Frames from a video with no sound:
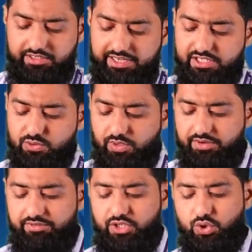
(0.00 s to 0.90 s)
That's why
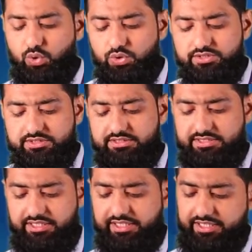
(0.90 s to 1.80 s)
we use
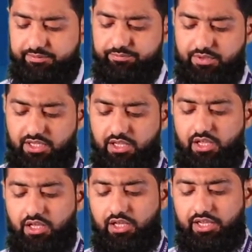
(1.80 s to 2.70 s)
td.
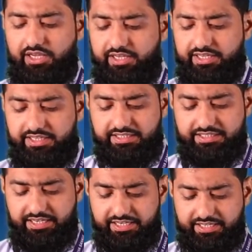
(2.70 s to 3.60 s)
In
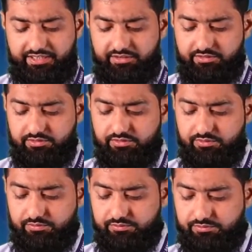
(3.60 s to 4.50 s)
td
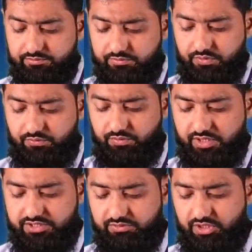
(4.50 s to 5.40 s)

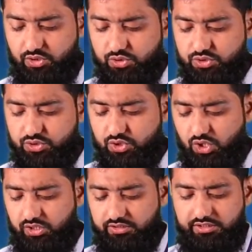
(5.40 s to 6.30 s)
first we use
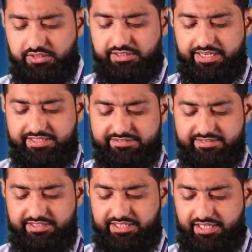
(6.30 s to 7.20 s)
John, that is the
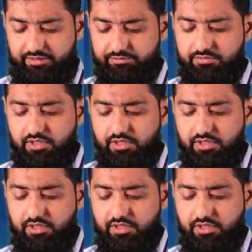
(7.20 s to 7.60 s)
name.